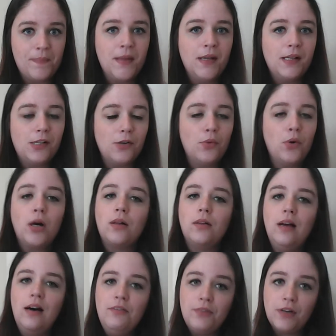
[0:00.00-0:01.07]
So her
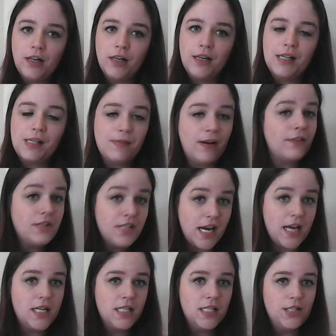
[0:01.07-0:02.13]
lover is found
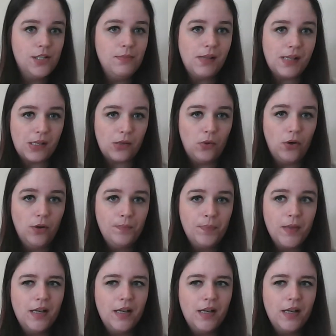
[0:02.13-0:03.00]
dead in the musical.